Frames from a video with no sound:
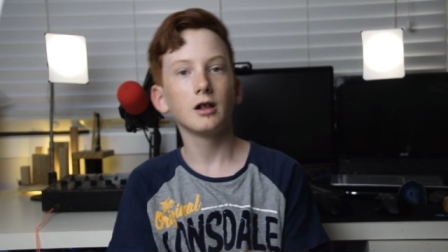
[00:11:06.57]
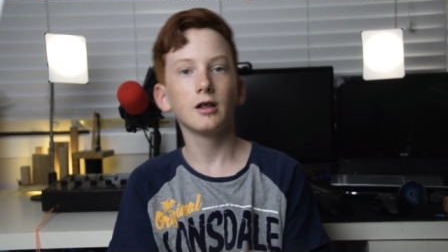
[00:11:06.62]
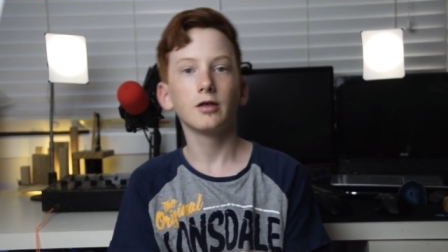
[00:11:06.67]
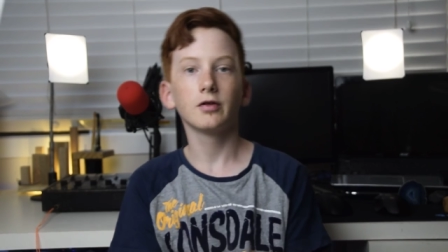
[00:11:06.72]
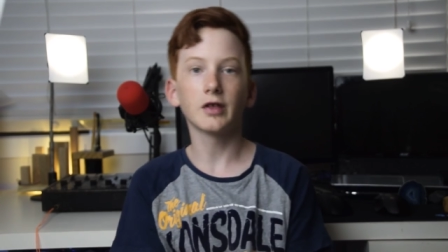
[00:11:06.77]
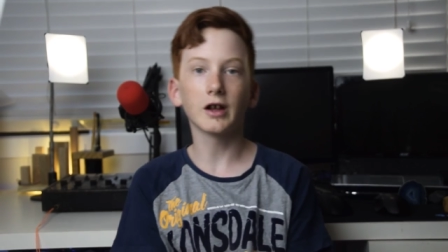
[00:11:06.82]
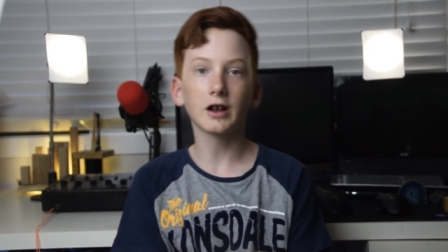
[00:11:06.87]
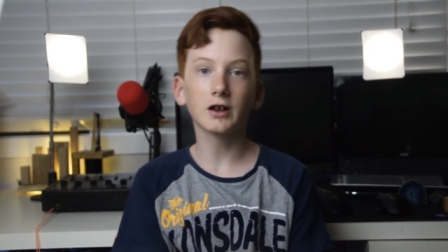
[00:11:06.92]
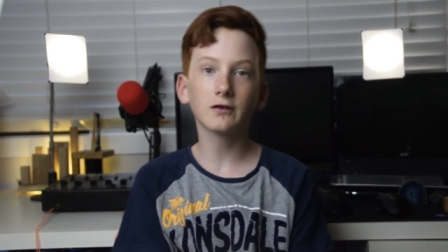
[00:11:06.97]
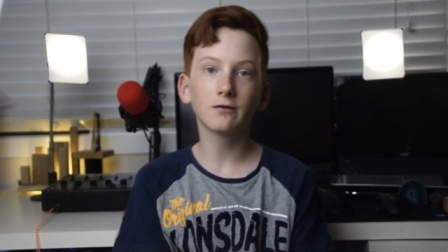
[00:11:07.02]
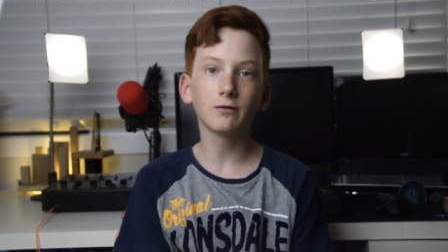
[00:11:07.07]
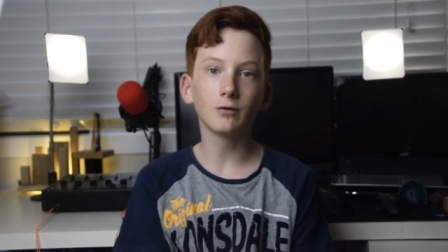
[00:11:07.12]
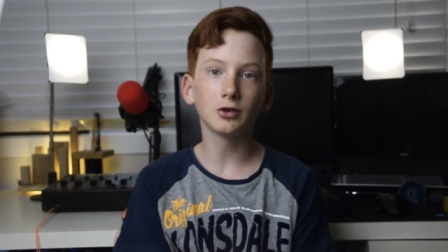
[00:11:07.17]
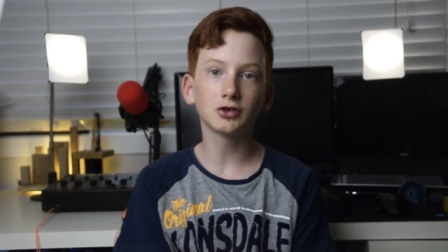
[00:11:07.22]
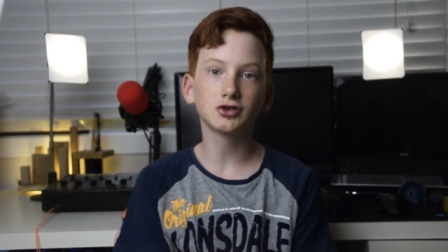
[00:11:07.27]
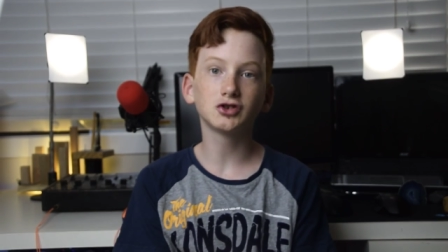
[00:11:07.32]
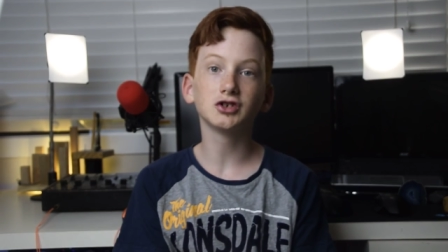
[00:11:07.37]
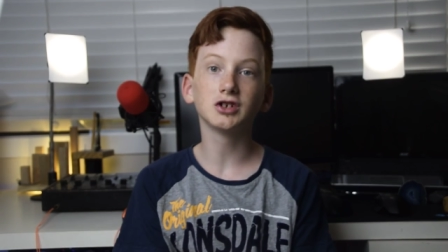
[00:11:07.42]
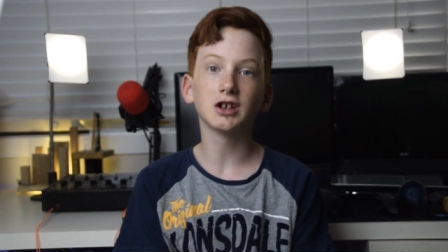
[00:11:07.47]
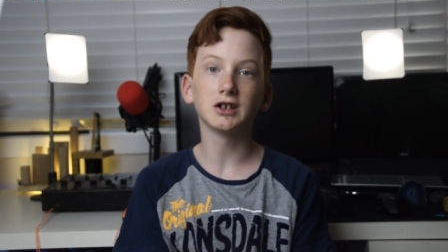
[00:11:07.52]
Thanks for
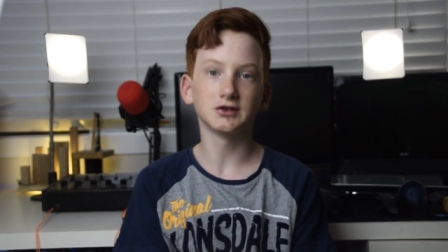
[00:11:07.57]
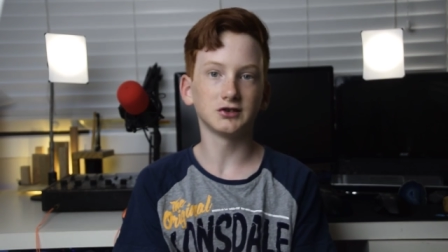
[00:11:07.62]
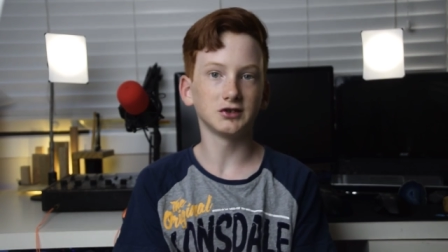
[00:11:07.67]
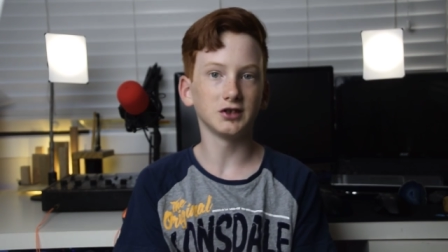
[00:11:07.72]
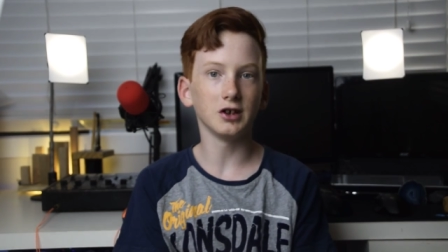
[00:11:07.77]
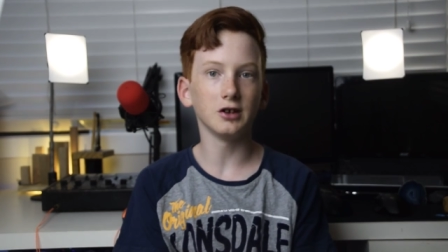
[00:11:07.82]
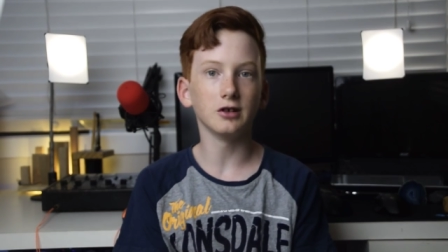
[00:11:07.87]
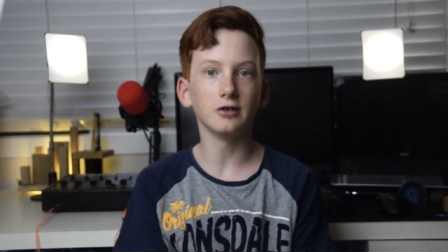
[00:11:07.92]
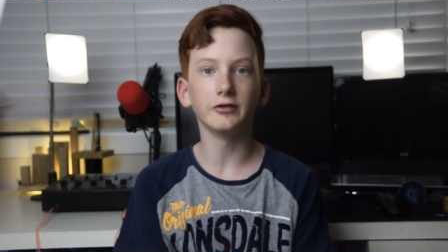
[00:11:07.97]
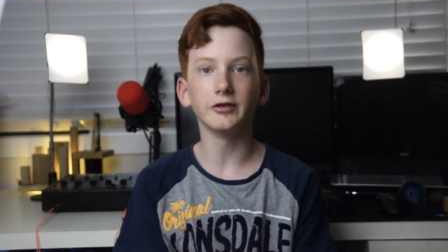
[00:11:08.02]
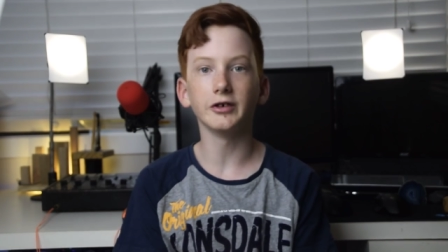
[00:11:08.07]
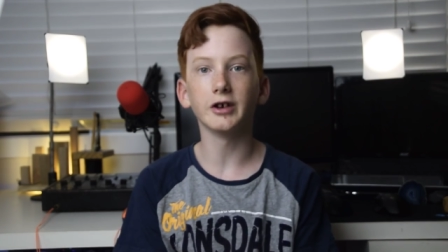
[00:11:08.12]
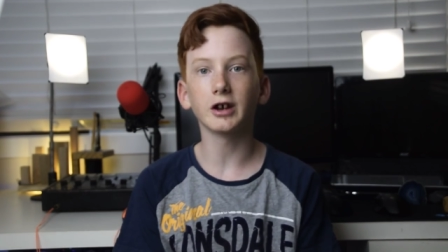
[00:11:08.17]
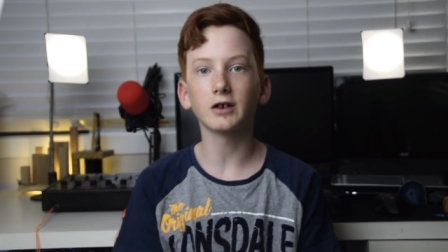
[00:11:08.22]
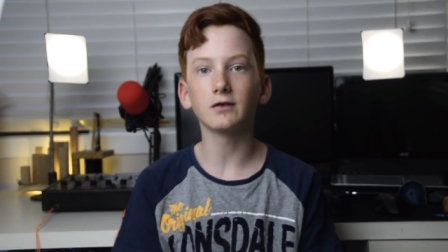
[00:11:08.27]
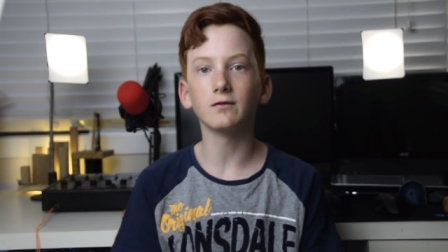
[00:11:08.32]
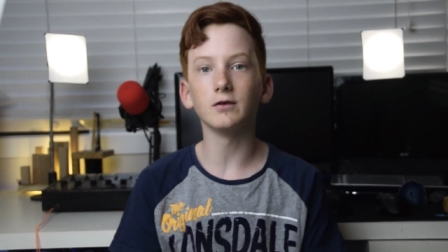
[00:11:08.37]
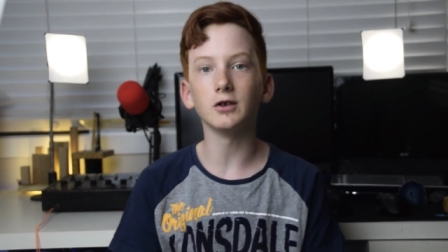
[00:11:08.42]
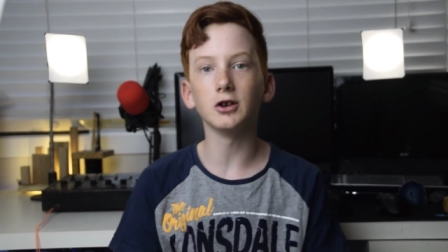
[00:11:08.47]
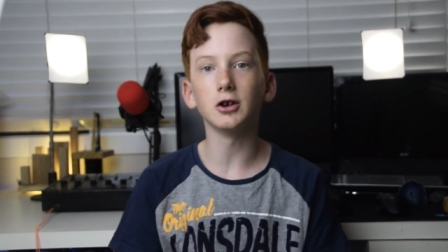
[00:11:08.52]
watching and see you in the
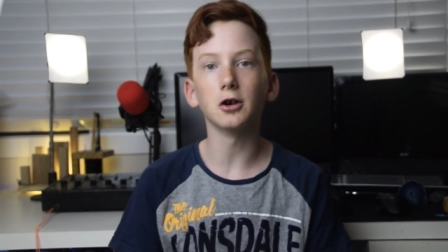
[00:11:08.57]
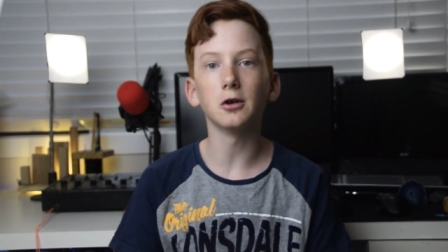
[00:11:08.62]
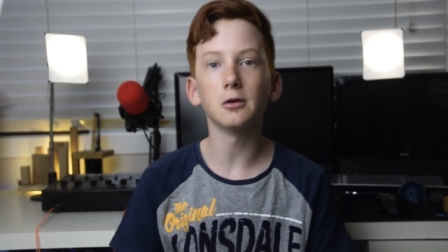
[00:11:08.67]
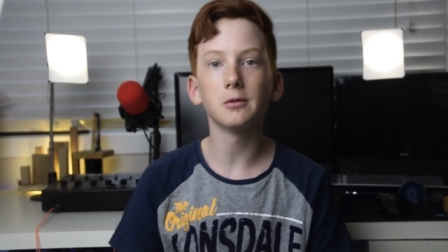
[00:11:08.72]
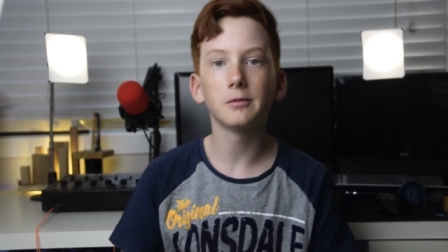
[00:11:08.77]
next video.